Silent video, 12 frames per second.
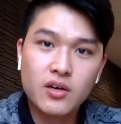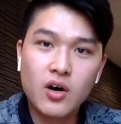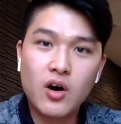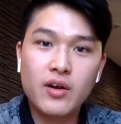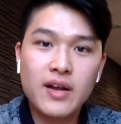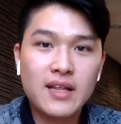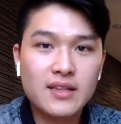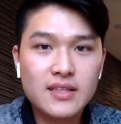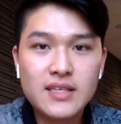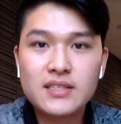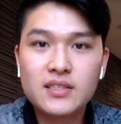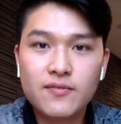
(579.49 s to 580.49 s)
on at
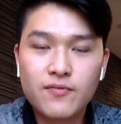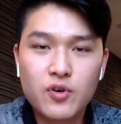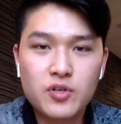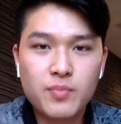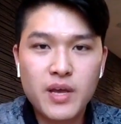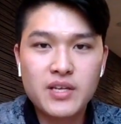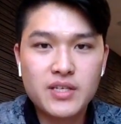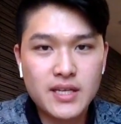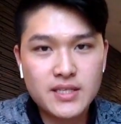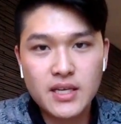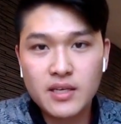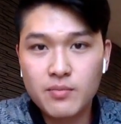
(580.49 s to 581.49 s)
least the first page
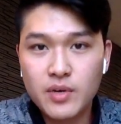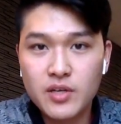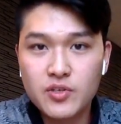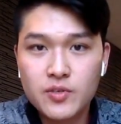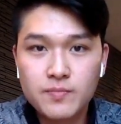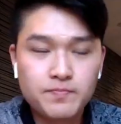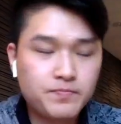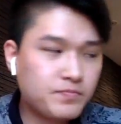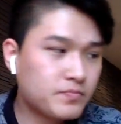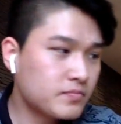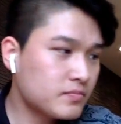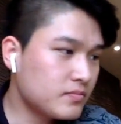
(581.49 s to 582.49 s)
and second page.
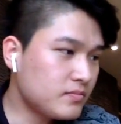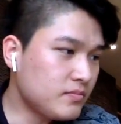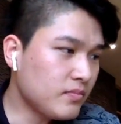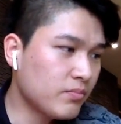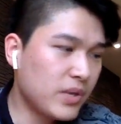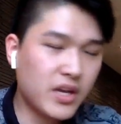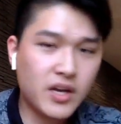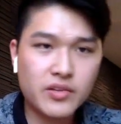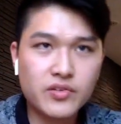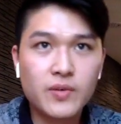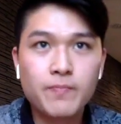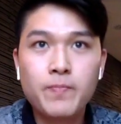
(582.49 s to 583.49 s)
Because